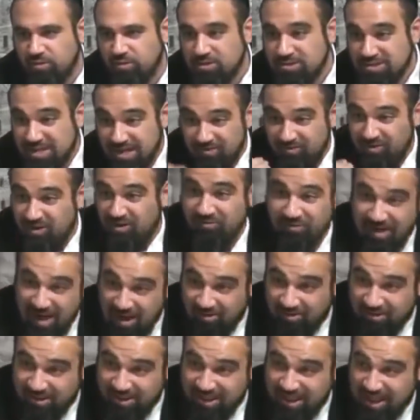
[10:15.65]
It's not even a
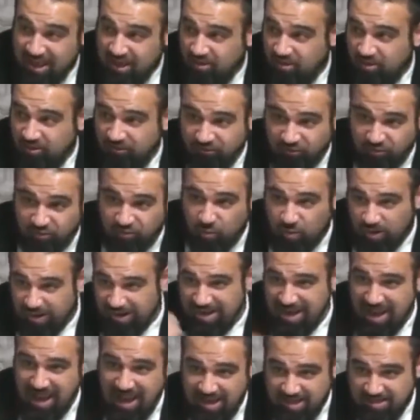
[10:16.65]
rounding error for what
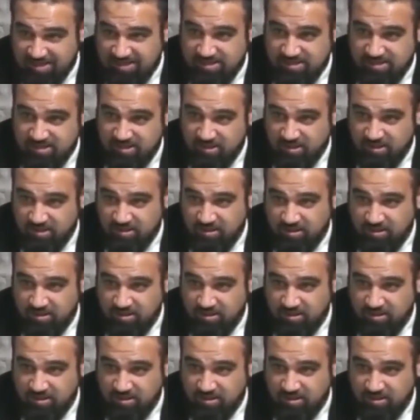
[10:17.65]
he has.